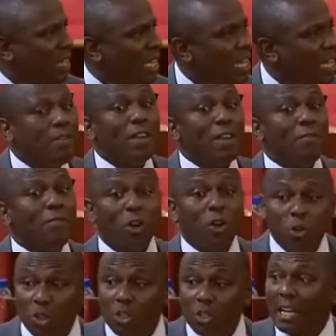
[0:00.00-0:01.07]
even for
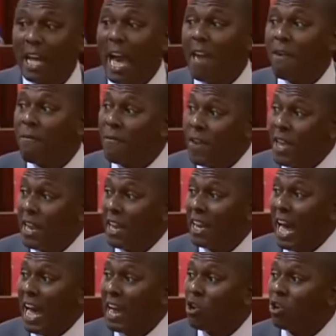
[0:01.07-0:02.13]
those I
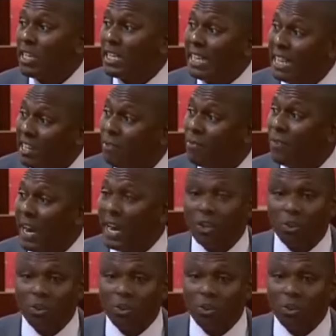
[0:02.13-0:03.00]
feel are not dignified.